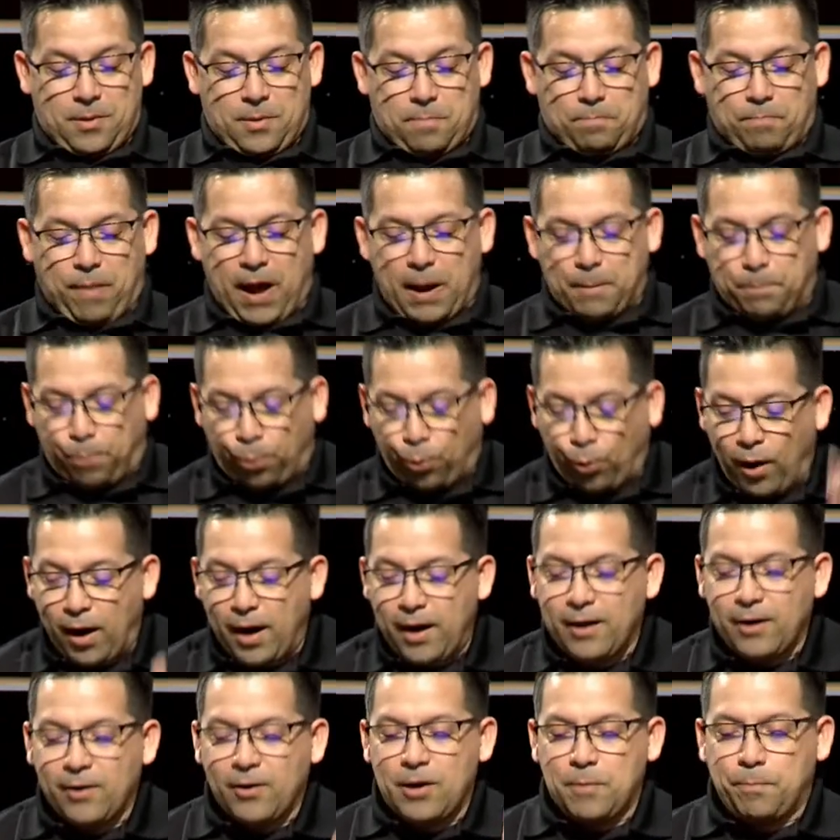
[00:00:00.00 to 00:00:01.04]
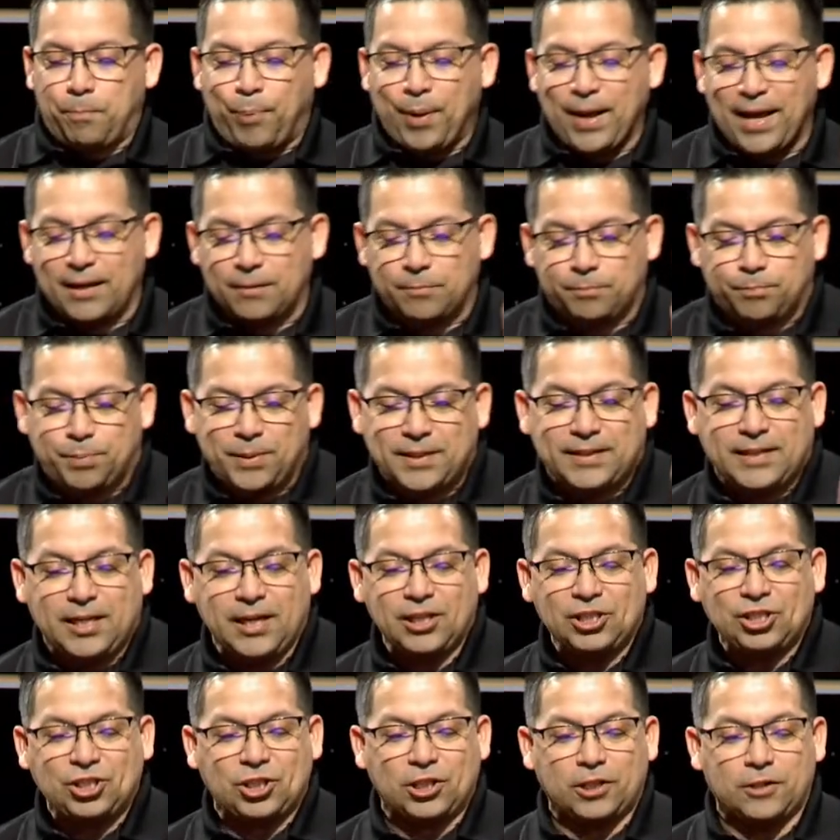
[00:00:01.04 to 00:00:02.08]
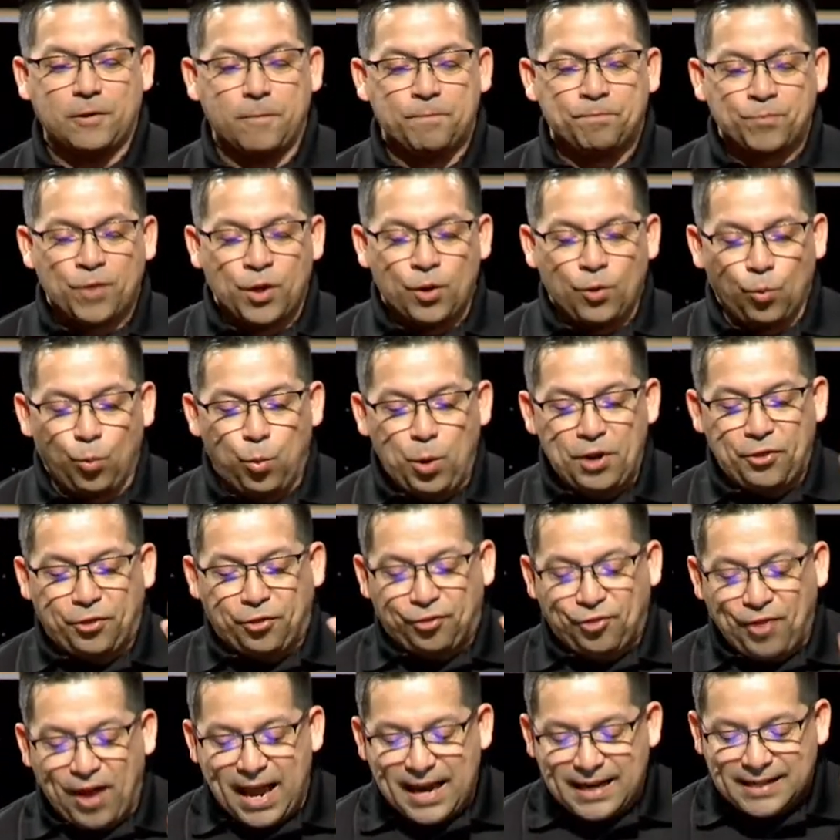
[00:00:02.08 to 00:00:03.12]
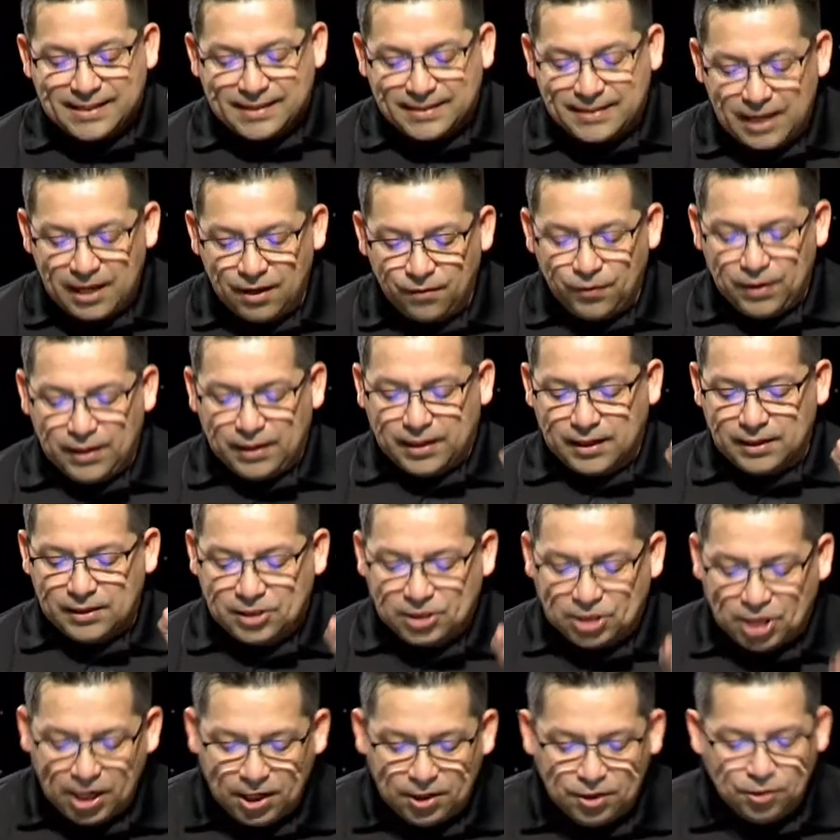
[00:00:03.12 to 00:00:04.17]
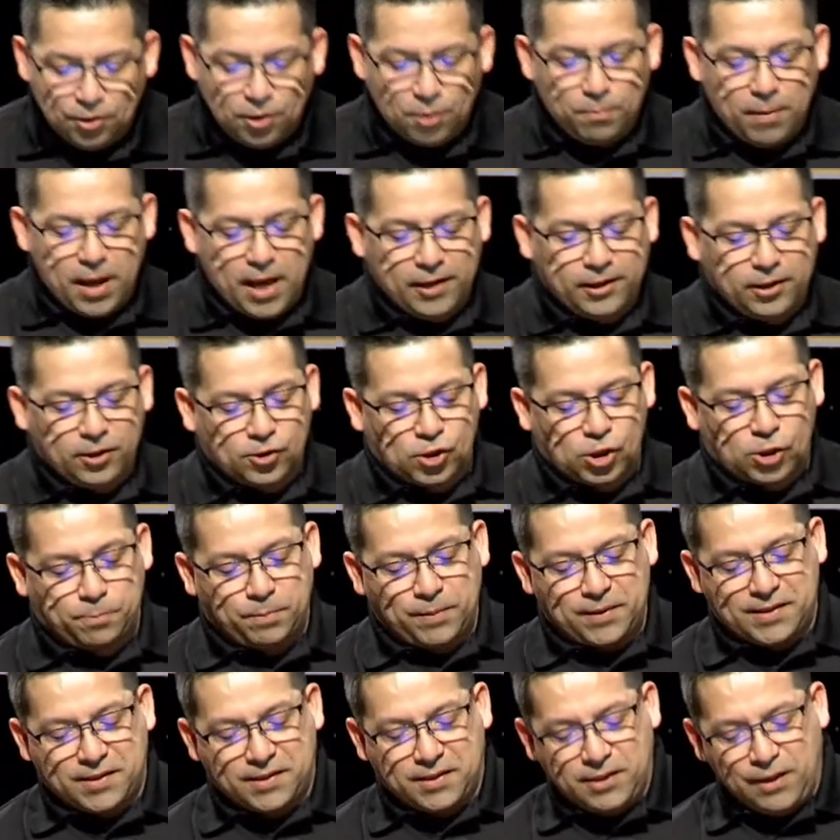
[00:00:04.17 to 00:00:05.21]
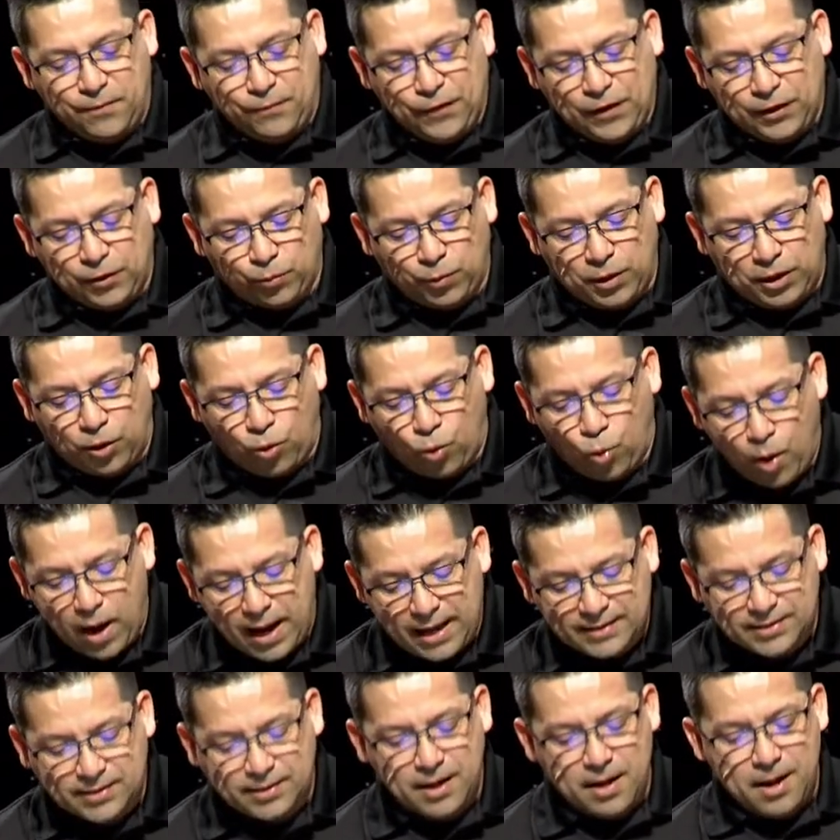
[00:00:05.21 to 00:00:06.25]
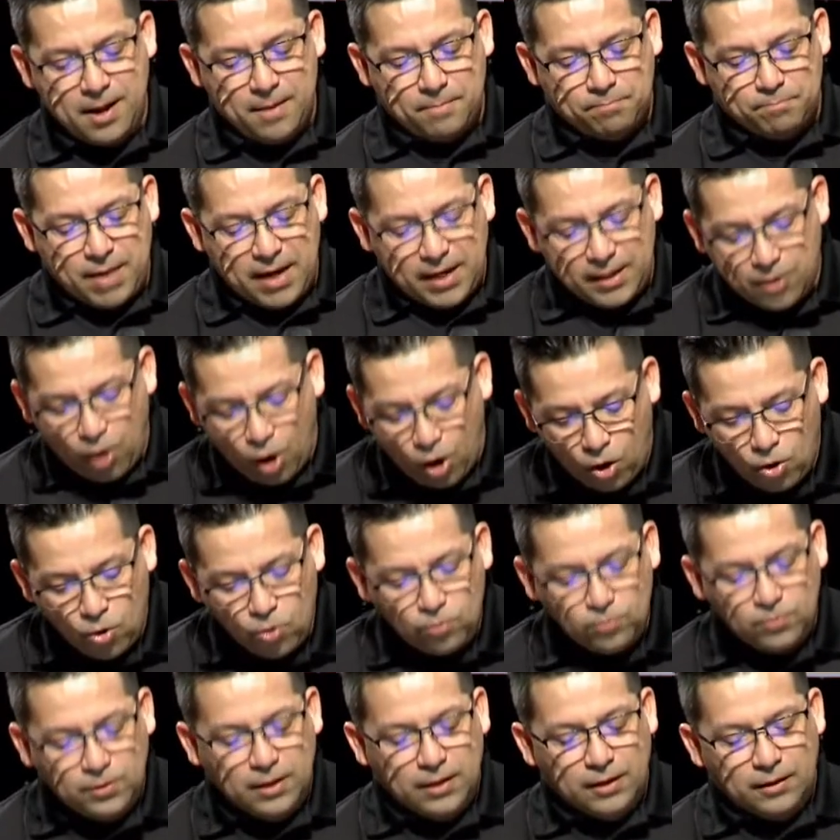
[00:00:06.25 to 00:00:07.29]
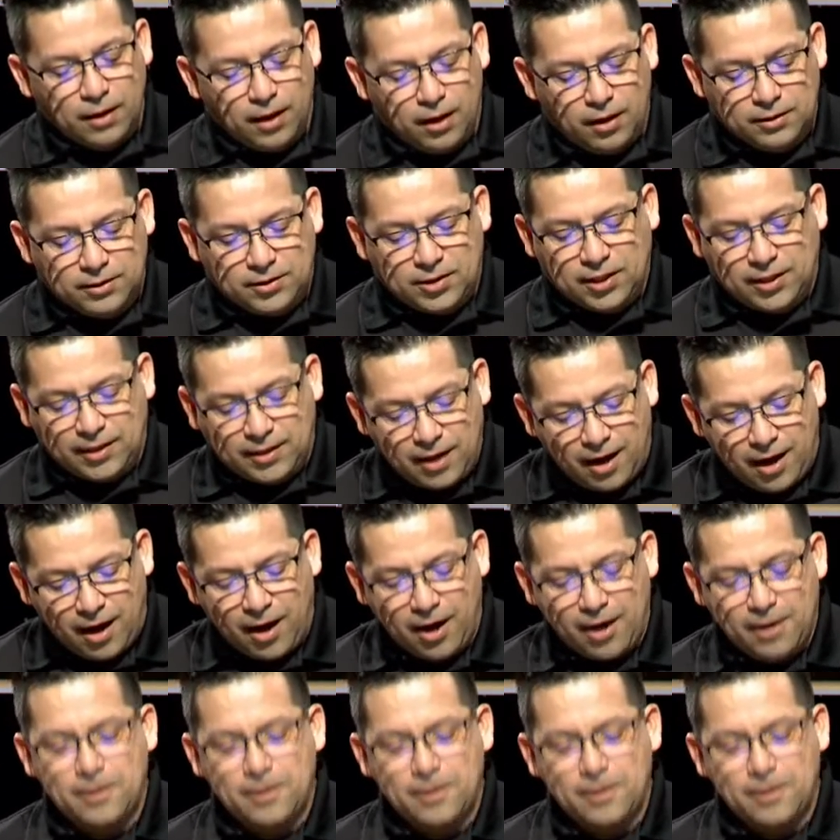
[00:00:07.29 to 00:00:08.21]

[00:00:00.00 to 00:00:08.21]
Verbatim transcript: By prayer and pe- petition, with thanksgiving, continue to make your specific requests made known unto God.